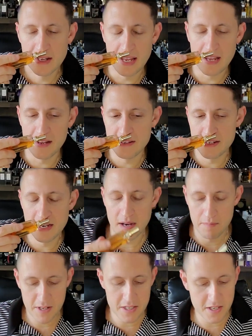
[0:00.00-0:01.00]
And
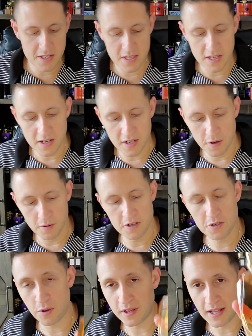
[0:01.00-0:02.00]
um, this is the Eau de
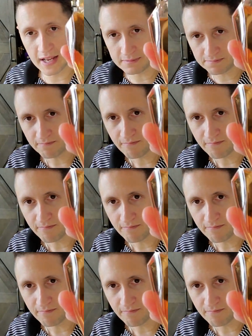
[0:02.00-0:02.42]
Toilette.